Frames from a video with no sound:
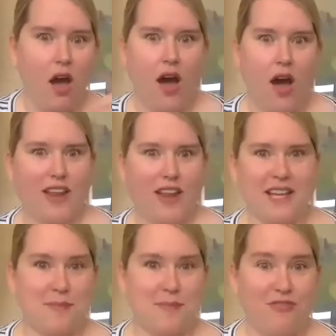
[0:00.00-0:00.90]
I feel
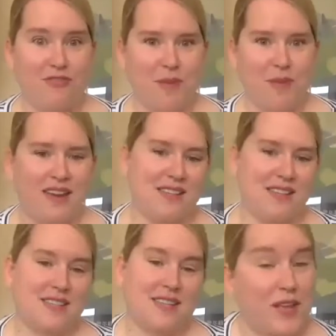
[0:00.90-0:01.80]
like it's made for me. And
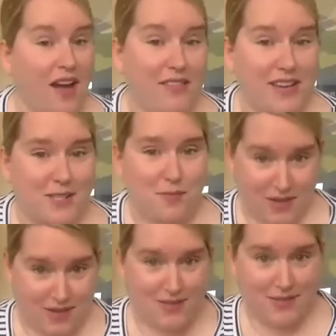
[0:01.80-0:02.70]
it's like, well, it kind of is
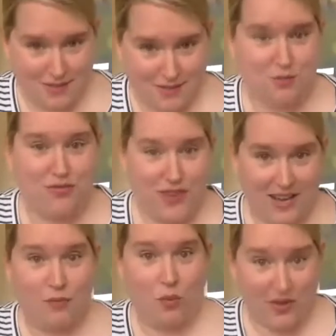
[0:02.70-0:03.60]
because you fit
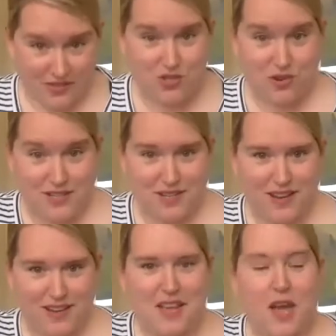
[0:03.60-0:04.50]
in a one straight
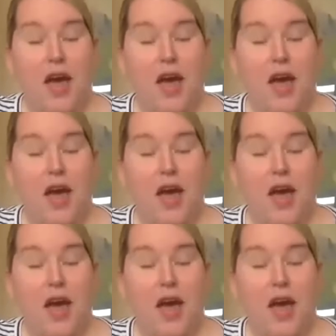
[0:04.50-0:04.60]
size.